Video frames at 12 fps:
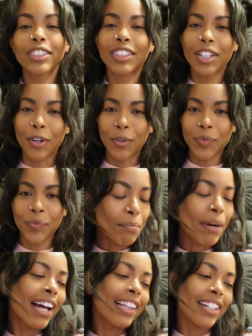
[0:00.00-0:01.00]
So,
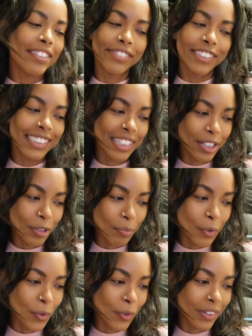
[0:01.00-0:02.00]
my love for Sailor
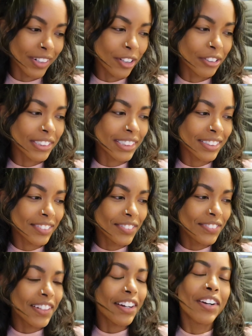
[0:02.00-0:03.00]
Moon goes
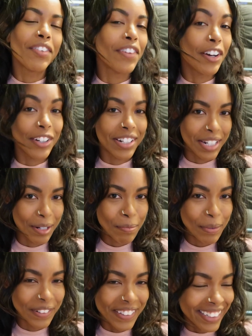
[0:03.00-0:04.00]
very, very deep.